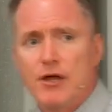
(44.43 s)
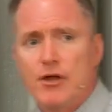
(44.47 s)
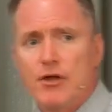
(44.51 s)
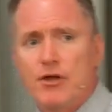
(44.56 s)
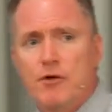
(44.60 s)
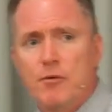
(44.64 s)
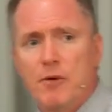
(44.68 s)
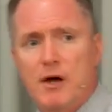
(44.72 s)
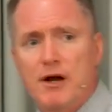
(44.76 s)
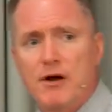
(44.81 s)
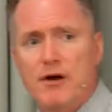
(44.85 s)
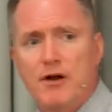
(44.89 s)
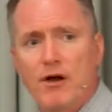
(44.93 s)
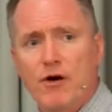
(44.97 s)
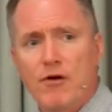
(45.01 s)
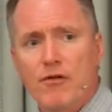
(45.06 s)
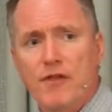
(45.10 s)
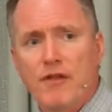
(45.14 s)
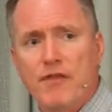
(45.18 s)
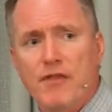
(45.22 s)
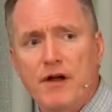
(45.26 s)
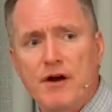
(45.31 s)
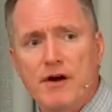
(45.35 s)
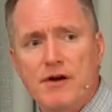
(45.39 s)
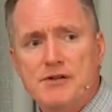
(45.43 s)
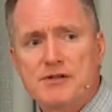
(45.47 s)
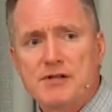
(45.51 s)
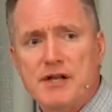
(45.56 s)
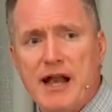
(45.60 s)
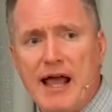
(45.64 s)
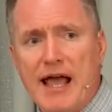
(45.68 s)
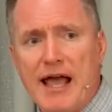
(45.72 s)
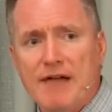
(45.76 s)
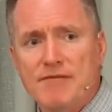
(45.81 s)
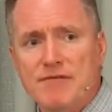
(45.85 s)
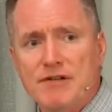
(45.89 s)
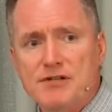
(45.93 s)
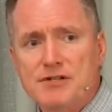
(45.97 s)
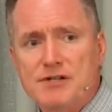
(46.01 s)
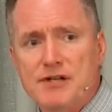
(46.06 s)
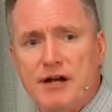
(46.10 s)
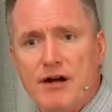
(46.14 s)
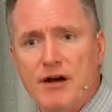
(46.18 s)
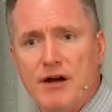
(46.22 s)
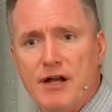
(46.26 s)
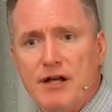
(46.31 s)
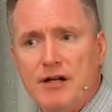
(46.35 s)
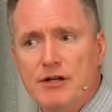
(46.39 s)
You better know that there is an
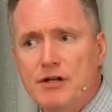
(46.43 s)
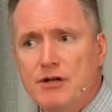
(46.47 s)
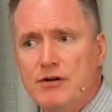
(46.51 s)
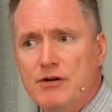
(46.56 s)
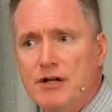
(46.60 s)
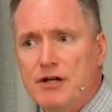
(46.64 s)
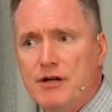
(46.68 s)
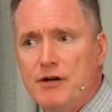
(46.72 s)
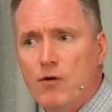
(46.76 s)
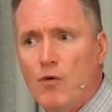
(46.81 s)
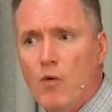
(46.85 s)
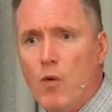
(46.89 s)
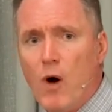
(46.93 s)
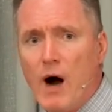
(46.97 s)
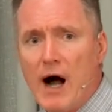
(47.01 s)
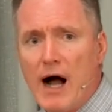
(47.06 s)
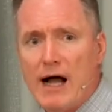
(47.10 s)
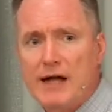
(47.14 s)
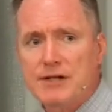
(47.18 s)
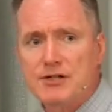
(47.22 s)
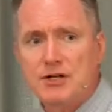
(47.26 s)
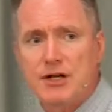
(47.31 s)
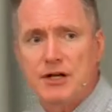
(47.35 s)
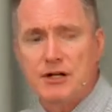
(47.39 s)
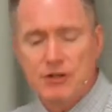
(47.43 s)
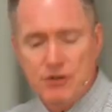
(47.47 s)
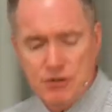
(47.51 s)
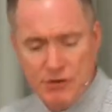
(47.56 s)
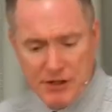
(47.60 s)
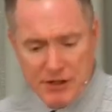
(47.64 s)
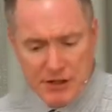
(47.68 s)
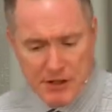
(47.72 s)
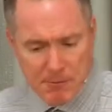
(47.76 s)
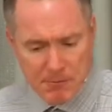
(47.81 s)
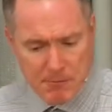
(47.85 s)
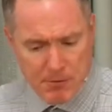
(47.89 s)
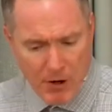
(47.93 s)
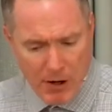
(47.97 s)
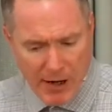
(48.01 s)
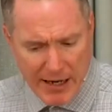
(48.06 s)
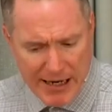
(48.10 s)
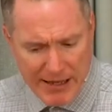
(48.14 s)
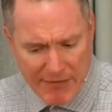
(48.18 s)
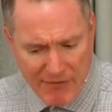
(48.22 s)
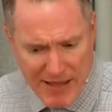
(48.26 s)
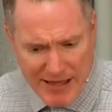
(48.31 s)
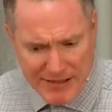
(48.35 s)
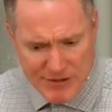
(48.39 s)
adversary and you need to watch and you need to
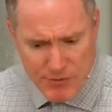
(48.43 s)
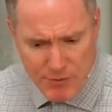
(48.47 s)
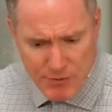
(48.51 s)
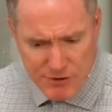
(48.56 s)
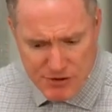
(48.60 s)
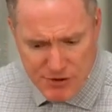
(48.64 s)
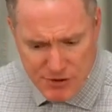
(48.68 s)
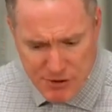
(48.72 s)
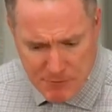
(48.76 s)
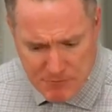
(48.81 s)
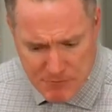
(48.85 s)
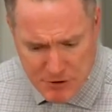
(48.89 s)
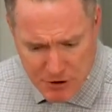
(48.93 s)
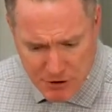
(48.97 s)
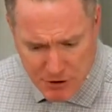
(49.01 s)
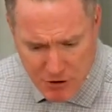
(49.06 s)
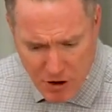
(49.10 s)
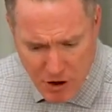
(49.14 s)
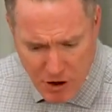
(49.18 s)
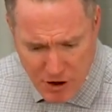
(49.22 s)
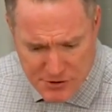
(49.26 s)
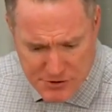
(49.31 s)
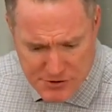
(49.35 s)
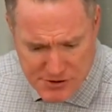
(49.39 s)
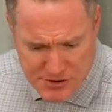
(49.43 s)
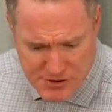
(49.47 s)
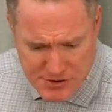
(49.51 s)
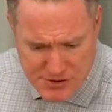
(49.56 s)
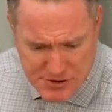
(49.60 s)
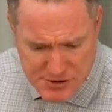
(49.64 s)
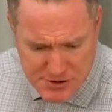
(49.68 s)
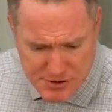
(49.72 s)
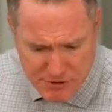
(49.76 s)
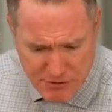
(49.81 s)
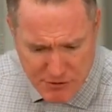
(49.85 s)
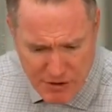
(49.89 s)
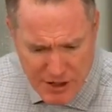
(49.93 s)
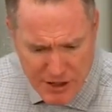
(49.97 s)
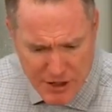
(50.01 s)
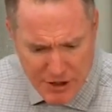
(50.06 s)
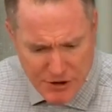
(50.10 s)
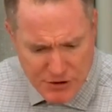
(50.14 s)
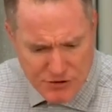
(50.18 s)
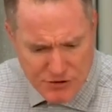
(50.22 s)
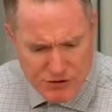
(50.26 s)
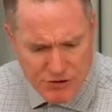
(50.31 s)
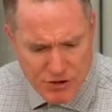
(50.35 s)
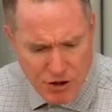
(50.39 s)
pray. And that's what Scripture calls us to.
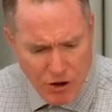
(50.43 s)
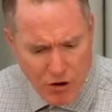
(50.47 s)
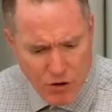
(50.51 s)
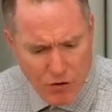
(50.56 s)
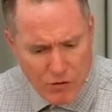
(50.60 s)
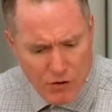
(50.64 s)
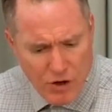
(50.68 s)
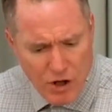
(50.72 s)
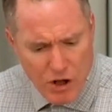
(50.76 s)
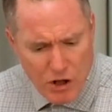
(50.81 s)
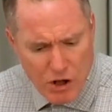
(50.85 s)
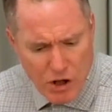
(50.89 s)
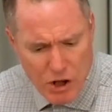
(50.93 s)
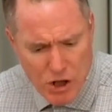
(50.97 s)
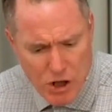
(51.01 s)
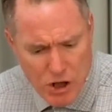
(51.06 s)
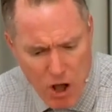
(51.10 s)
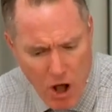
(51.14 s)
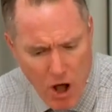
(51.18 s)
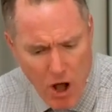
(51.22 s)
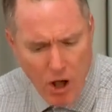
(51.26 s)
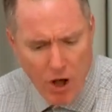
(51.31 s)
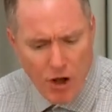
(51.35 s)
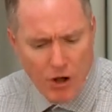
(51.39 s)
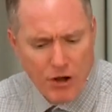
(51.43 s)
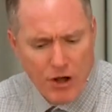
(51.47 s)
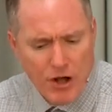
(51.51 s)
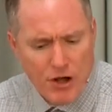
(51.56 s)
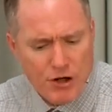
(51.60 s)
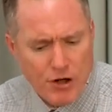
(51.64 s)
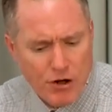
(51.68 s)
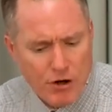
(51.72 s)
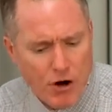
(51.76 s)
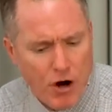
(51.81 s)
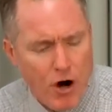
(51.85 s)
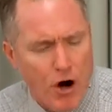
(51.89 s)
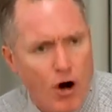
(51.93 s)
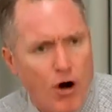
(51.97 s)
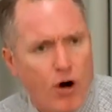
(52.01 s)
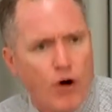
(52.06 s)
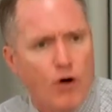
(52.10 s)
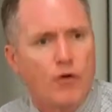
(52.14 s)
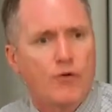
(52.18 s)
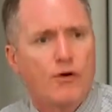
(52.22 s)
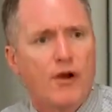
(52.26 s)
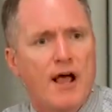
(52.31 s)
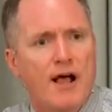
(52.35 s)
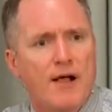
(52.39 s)
Don't lull your
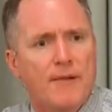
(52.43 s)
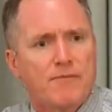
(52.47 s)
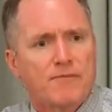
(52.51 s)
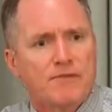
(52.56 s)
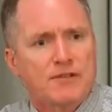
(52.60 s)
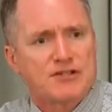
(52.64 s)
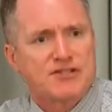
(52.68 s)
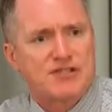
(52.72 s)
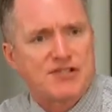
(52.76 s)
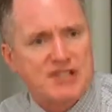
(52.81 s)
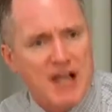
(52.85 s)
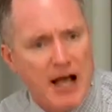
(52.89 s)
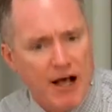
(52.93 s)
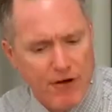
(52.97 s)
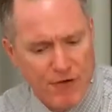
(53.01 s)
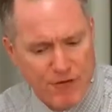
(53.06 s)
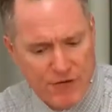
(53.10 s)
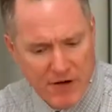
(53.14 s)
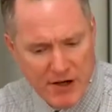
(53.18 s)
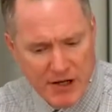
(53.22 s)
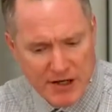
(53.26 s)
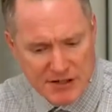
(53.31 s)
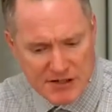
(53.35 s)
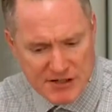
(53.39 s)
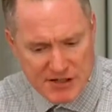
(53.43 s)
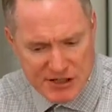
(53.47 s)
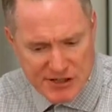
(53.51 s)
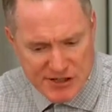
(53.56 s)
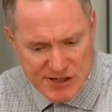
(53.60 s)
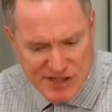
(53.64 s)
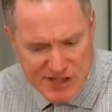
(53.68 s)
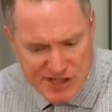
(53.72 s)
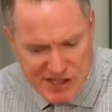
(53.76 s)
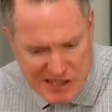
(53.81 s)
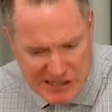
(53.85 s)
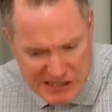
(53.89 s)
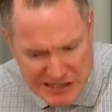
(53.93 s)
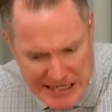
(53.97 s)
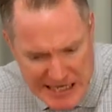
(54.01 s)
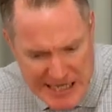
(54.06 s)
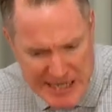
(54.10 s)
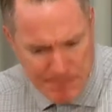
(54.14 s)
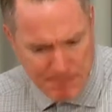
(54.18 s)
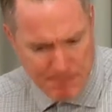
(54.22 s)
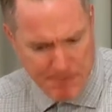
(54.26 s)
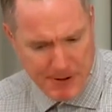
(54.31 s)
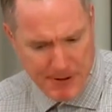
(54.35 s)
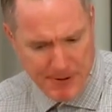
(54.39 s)
own self to
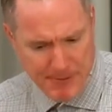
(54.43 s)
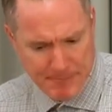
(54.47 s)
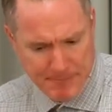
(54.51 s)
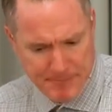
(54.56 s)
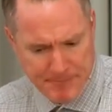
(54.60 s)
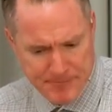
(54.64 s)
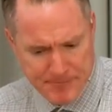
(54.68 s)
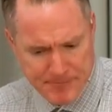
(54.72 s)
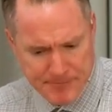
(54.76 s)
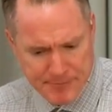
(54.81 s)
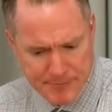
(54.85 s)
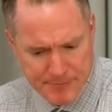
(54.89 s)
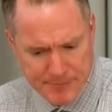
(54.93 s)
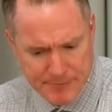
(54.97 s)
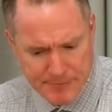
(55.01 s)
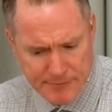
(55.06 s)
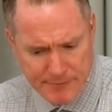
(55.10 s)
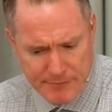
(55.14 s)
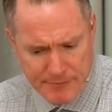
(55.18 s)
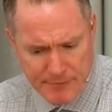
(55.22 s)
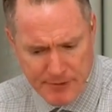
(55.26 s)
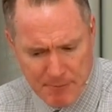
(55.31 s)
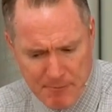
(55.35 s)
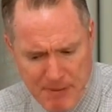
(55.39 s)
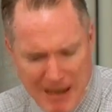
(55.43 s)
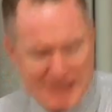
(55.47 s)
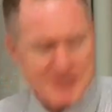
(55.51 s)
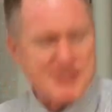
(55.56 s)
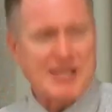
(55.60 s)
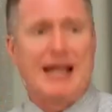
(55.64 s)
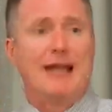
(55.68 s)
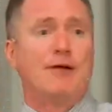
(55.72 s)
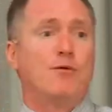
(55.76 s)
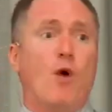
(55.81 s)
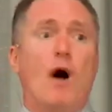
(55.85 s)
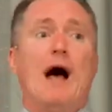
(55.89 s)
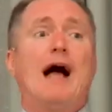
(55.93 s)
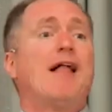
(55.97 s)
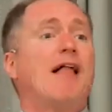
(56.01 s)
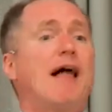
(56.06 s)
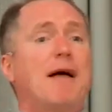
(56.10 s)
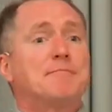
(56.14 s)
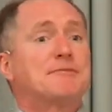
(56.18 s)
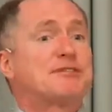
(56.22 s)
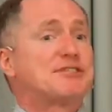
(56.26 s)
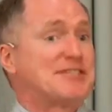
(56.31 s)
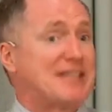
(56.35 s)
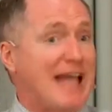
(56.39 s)
sleep by saying, well,
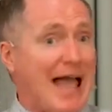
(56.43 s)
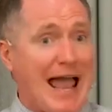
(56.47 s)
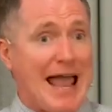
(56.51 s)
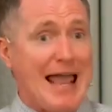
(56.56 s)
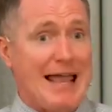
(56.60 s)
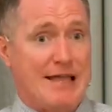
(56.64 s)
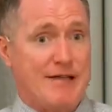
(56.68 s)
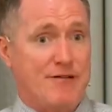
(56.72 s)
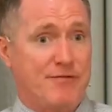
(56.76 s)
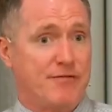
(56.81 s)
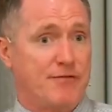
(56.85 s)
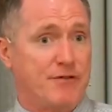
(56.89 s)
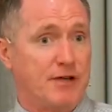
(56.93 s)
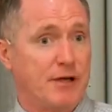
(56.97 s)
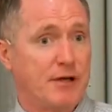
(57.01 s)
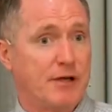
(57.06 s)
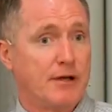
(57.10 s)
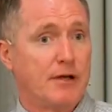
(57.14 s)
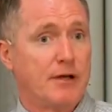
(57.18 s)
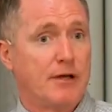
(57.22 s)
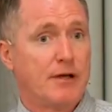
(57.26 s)
I'm saved.